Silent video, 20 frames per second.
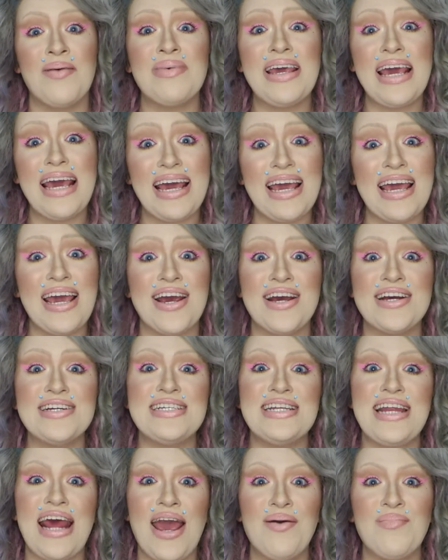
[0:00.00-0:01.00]
Kit here.
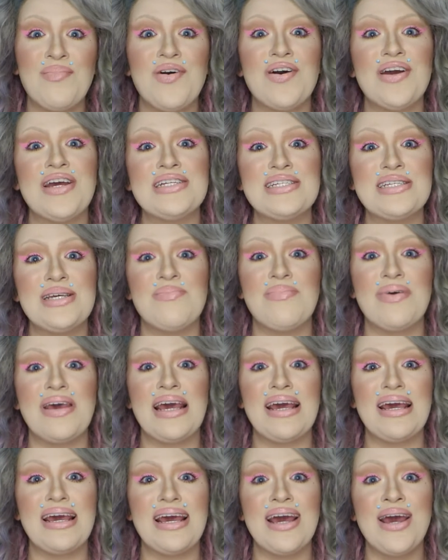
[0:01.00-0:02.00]
Today I'm going to
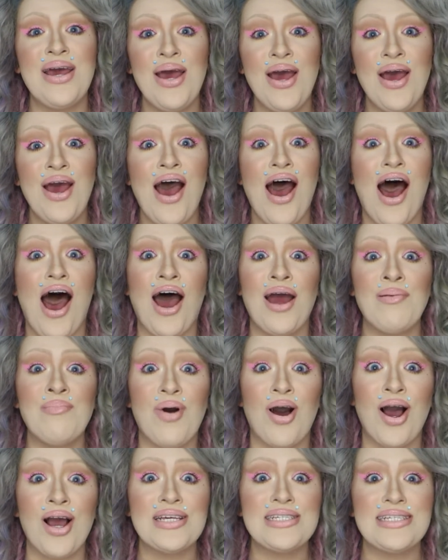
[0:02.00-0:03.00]
be
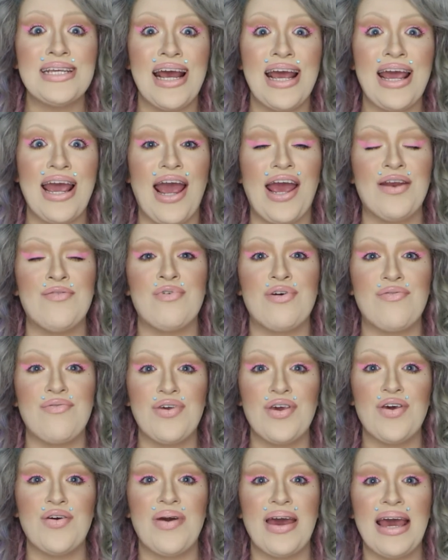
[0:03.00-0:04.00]
unboxing and
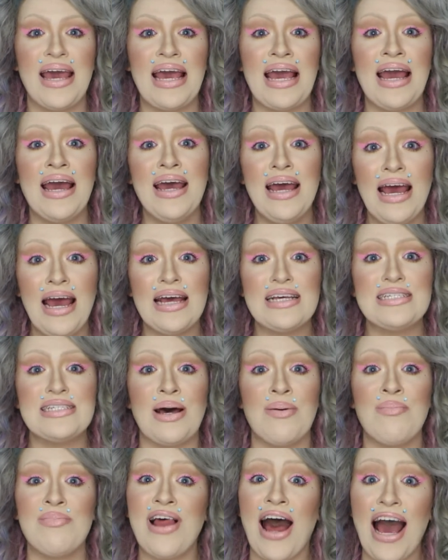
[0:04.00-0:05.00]
reviewing
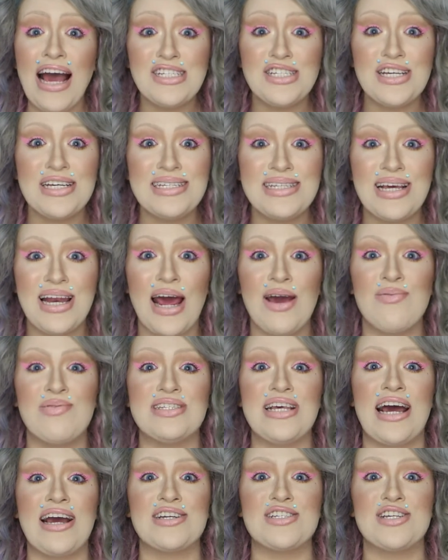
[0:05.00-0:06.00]
some lashes that I
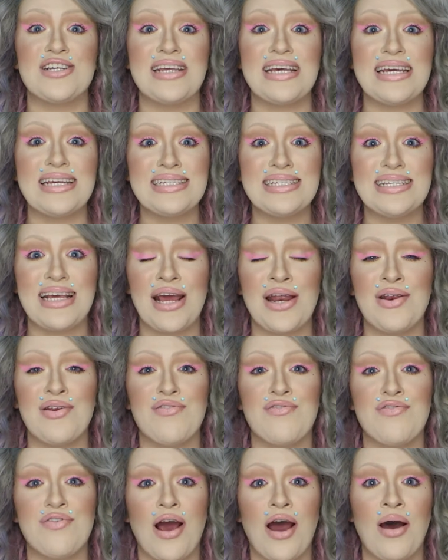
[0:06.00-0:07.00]
was actually sent
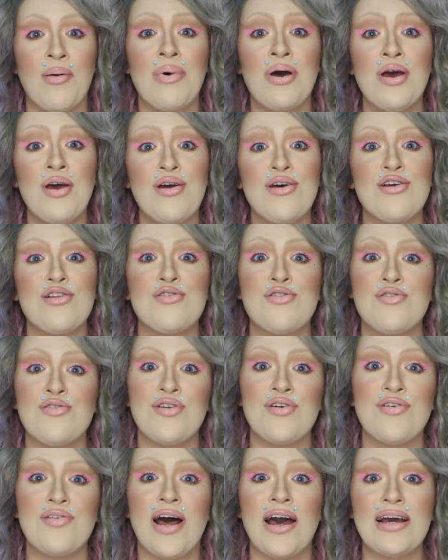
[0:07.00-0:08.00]
from
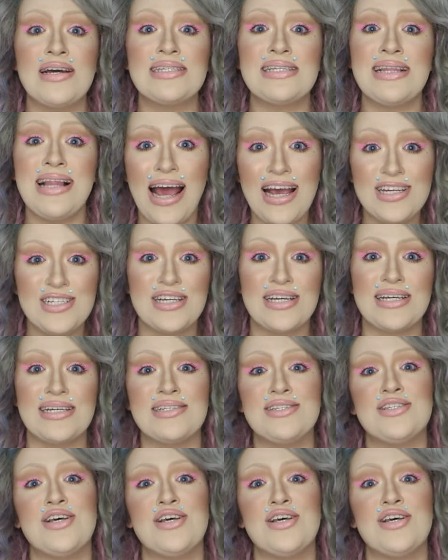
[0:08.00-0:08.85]
Lulu Luxe Lashes.